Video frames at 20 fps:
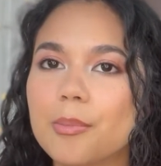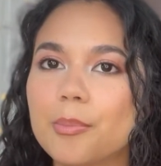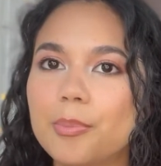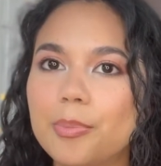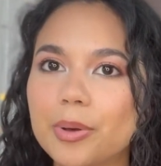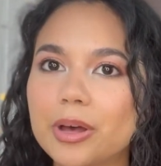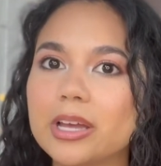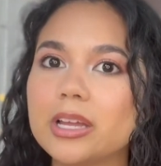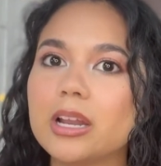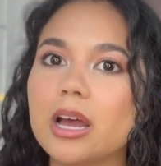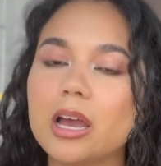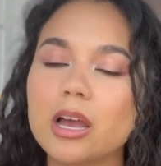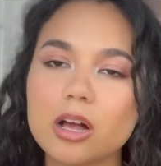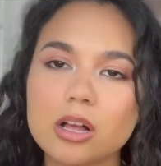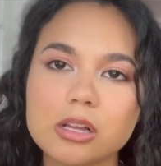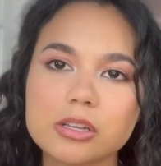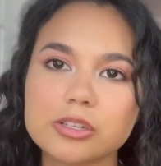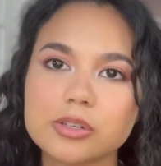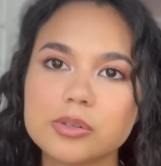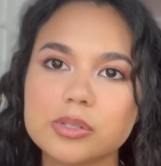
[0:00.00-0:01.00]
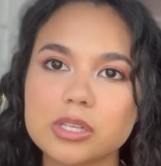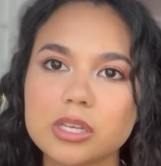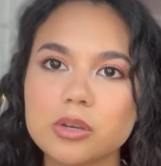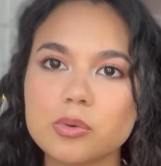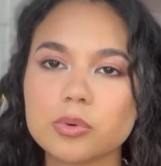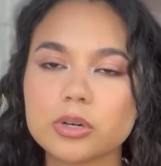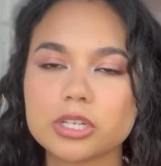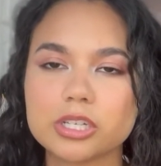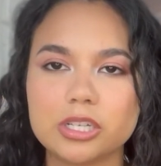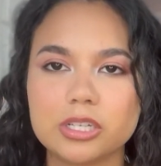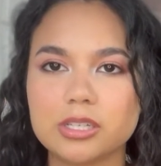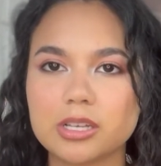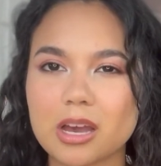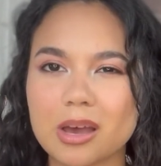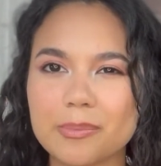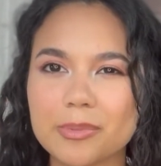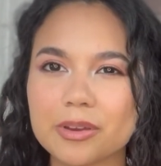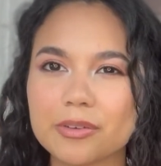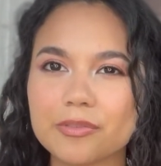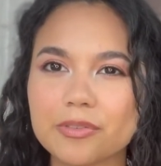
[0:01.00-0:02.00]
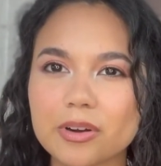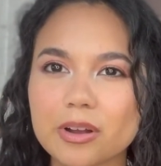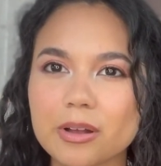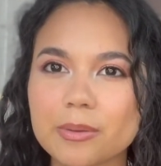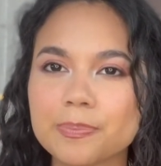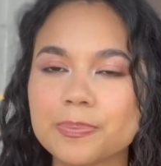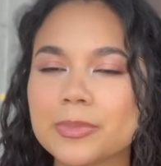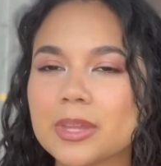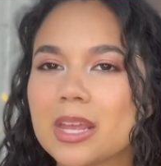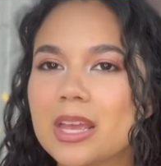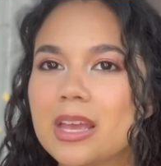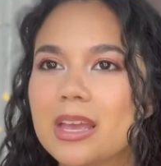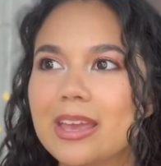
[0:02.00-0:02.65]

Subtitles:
But I also see where she's coming from